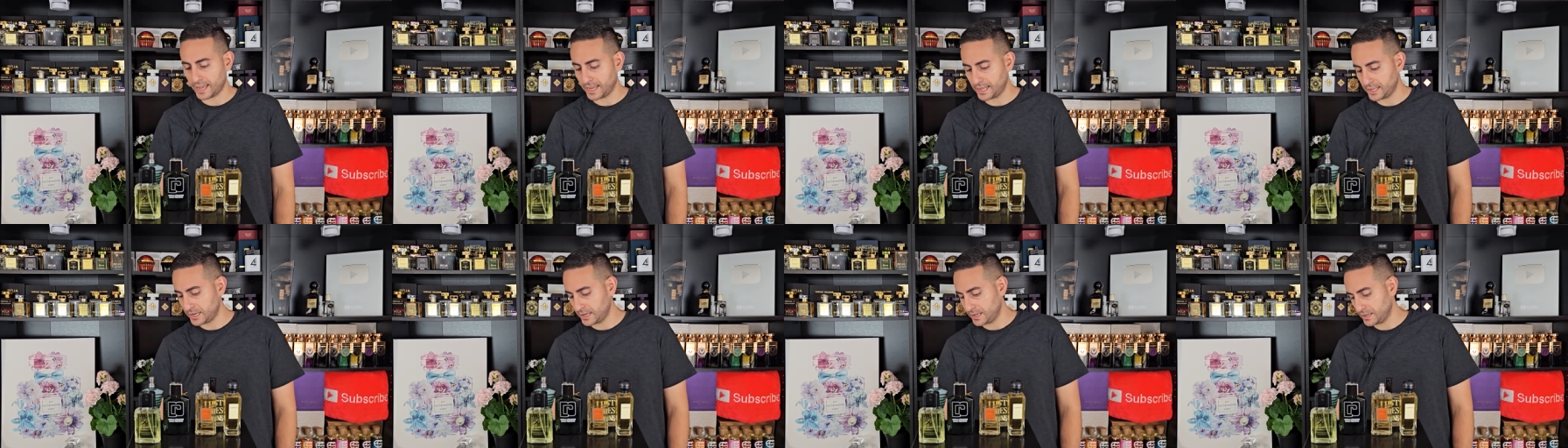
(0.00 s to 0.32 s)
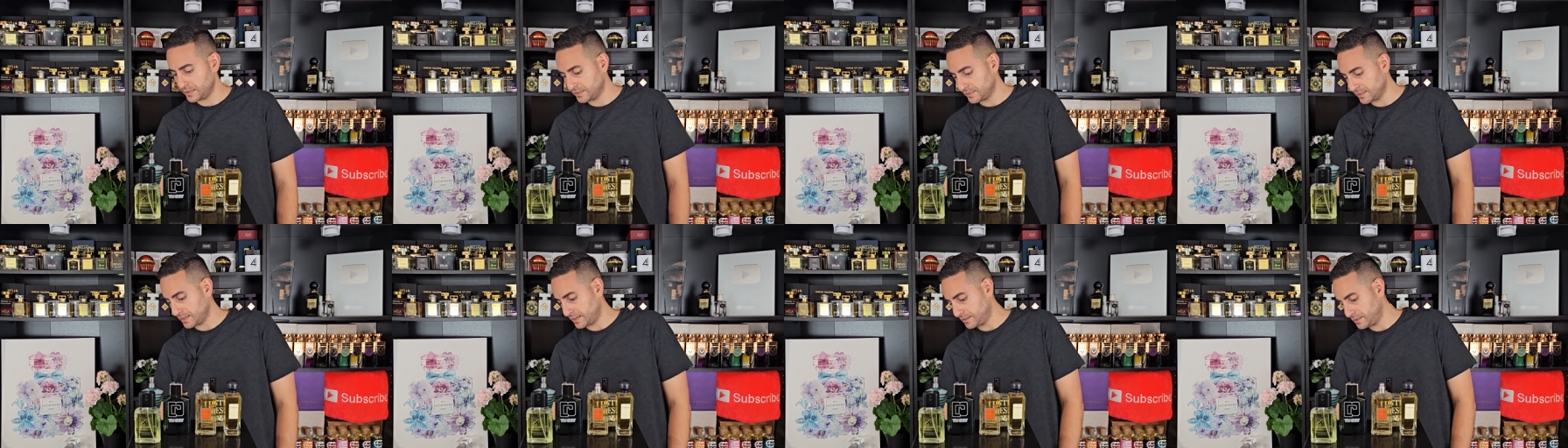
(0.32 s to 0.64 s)

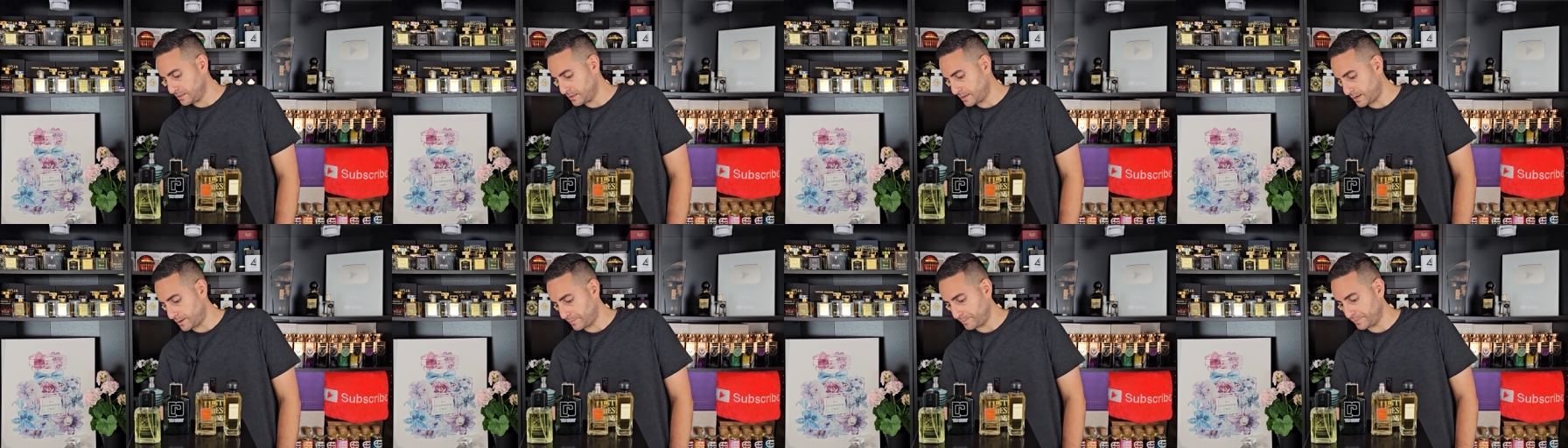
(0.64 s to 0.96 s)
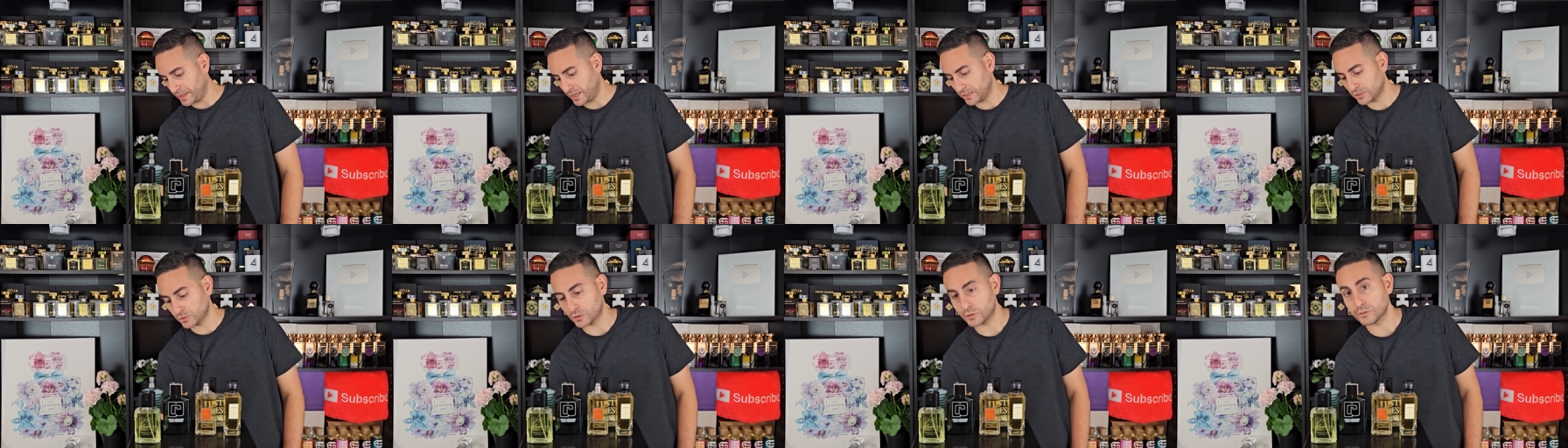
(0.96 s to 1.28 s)
eighties, and um,
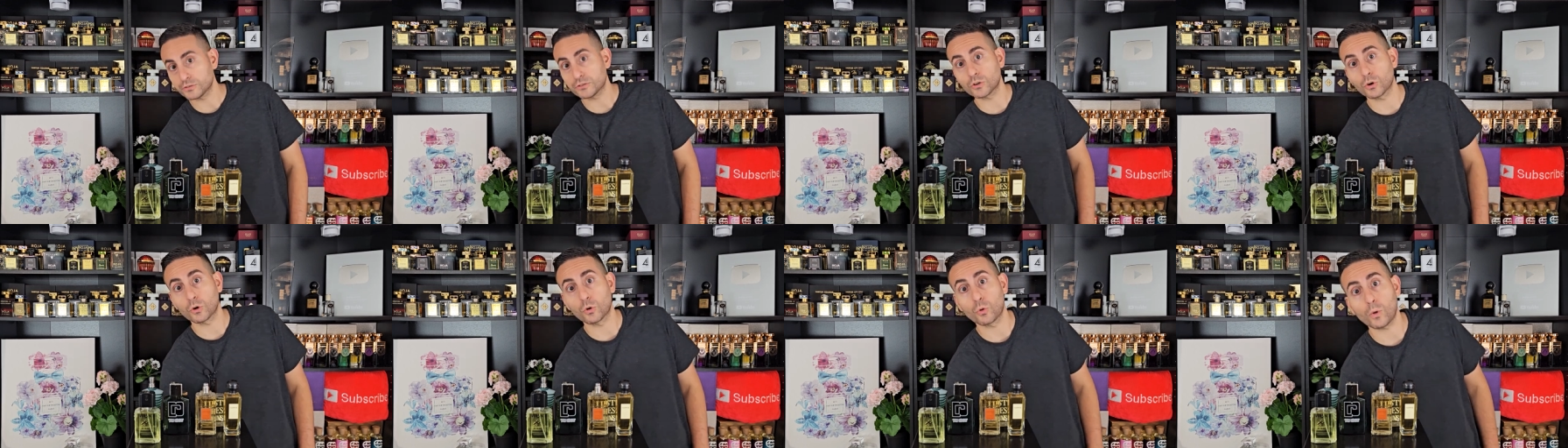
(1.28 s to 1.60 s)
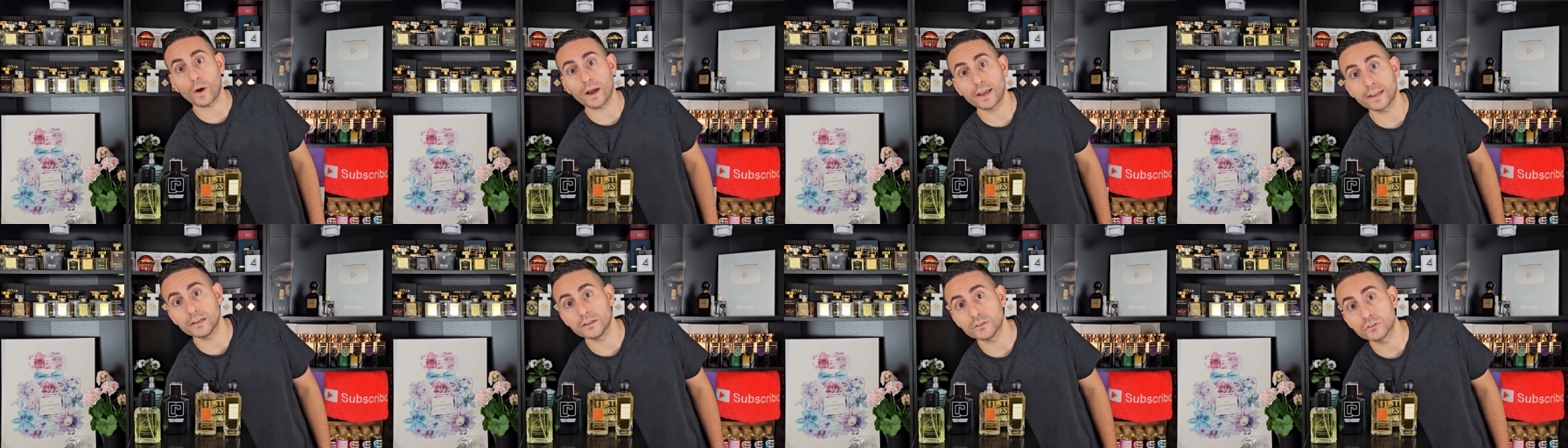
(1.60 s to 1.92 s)
it's also
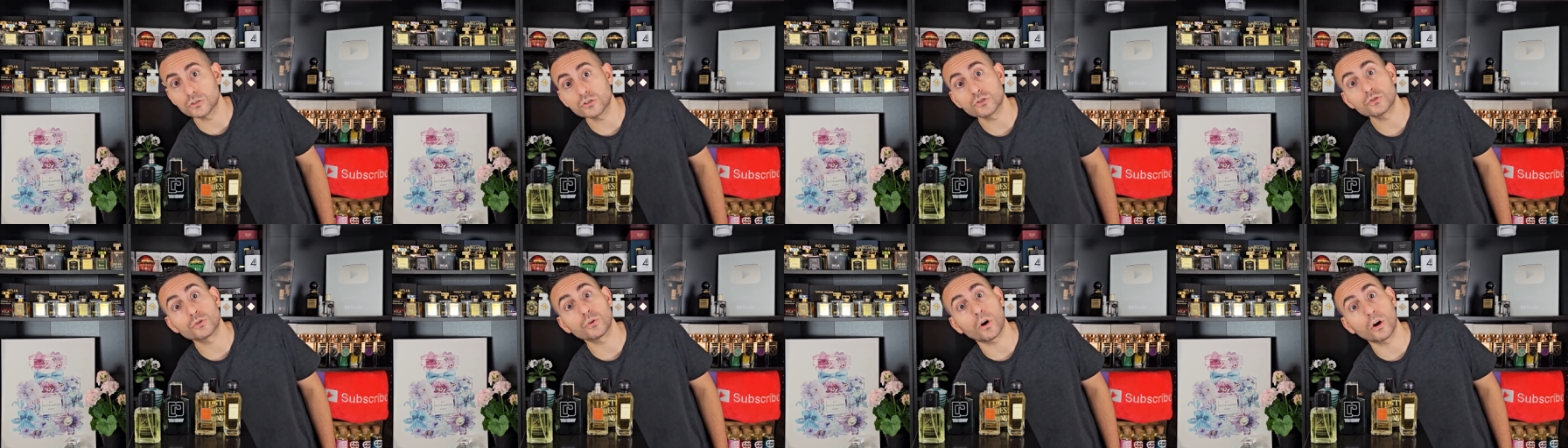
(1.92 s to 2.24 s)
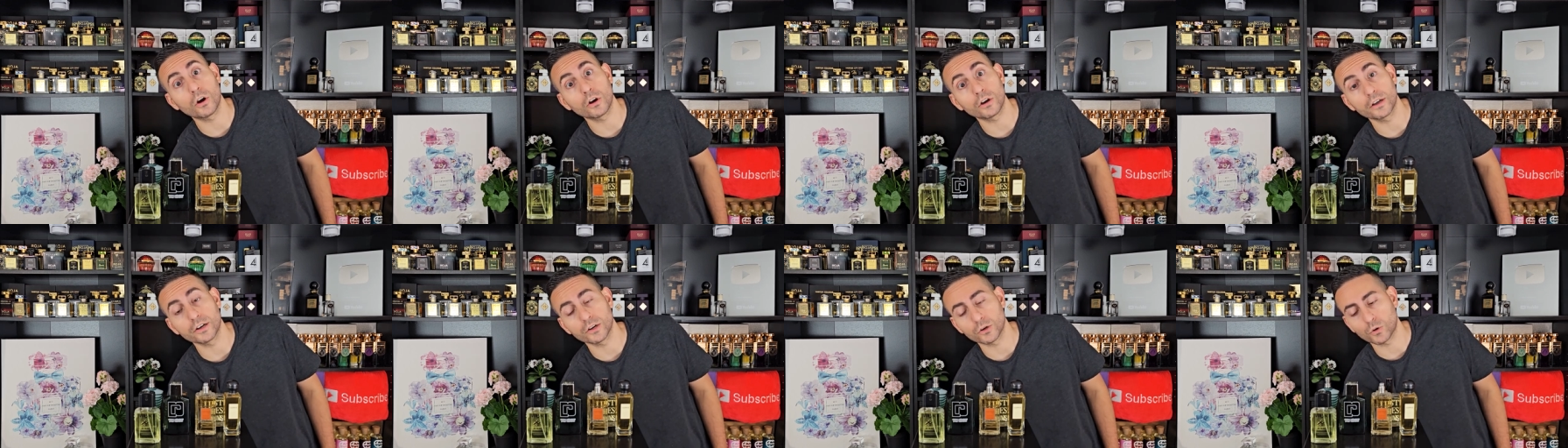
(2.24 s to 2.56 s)
quite
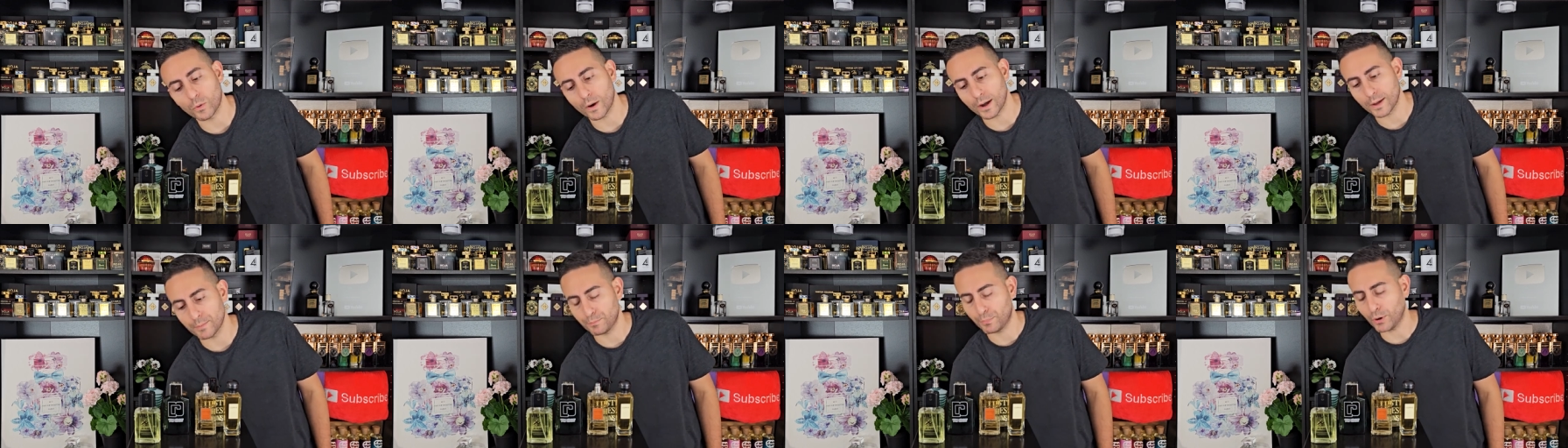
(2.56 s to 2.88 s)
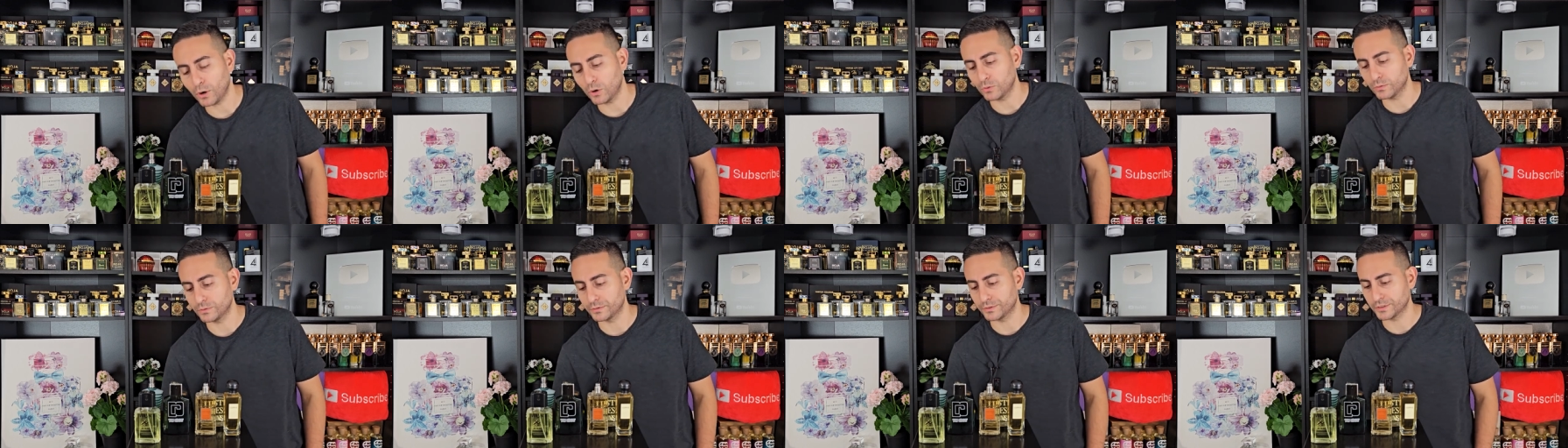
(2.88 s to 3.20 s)
strong and quite
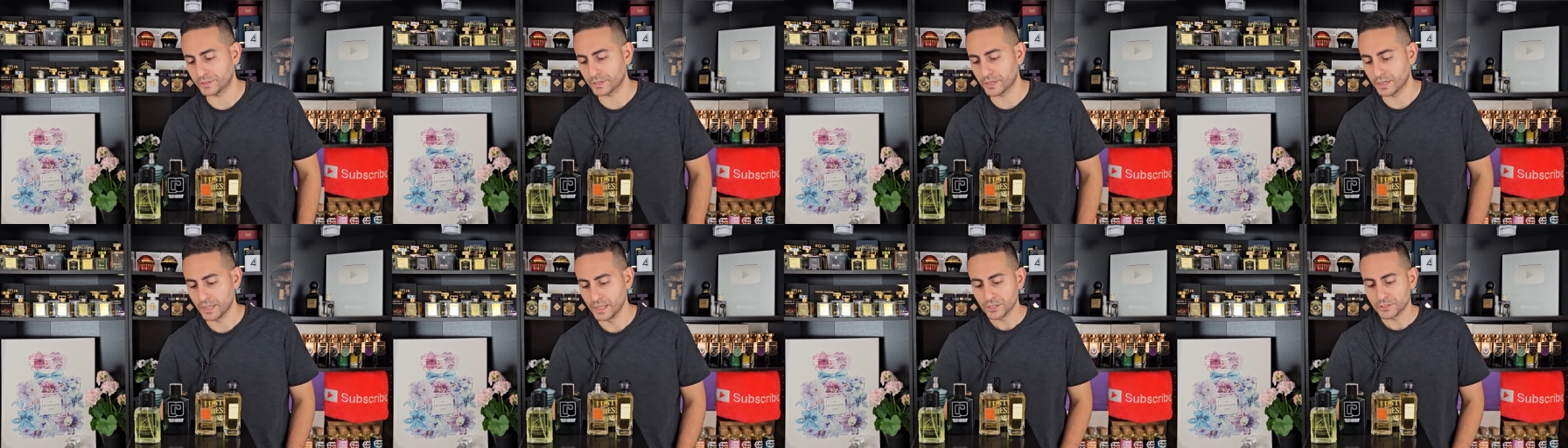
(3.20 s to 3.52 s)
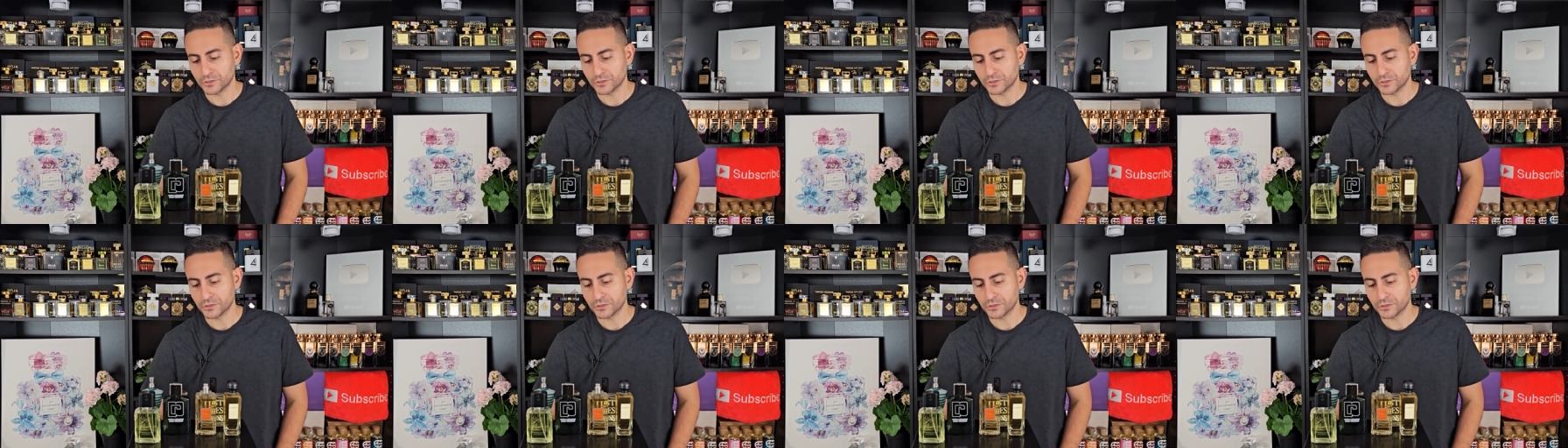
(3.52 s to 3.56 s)
potent.